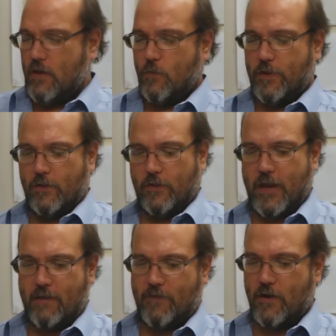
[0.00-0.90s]
whether you're looking
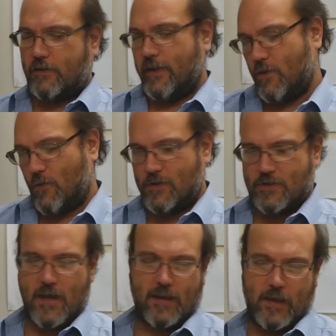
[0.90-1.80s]
at it vertically,
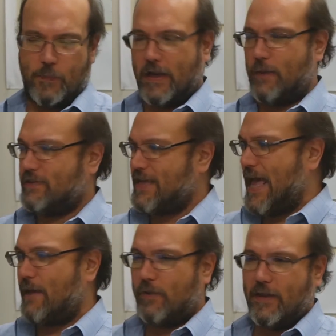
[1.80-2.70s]
horizontally, pick up a
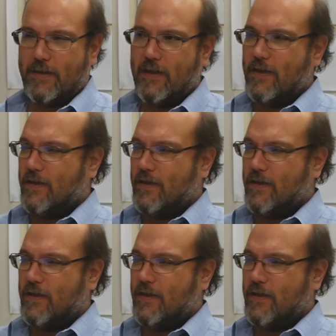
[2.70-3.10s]
tablet,